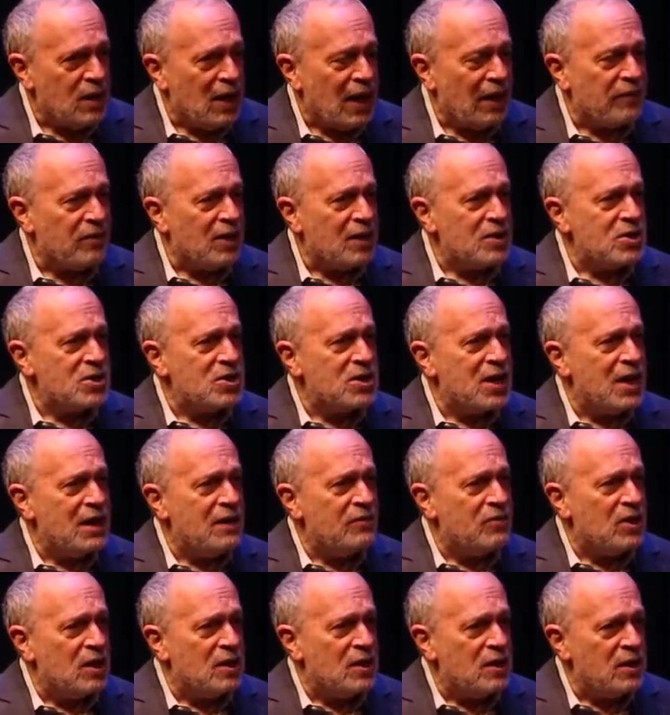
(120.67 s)
have not
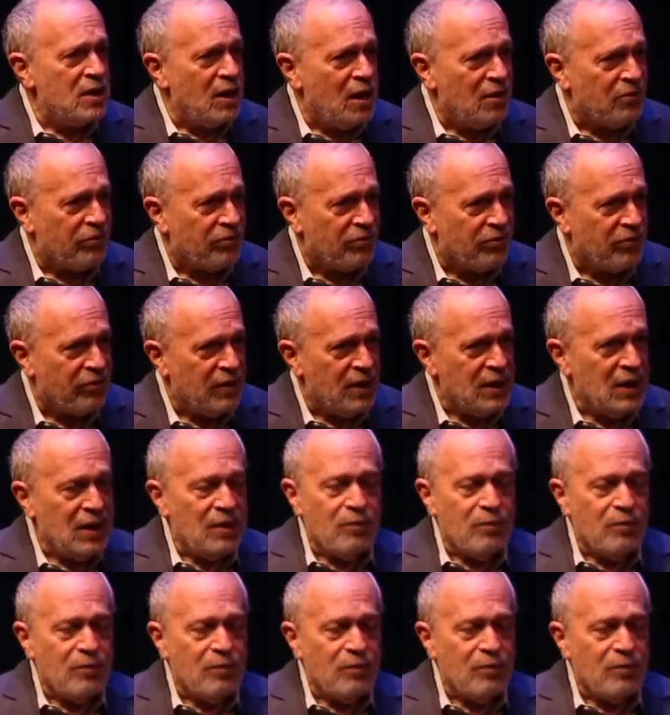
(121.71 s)
saved enough.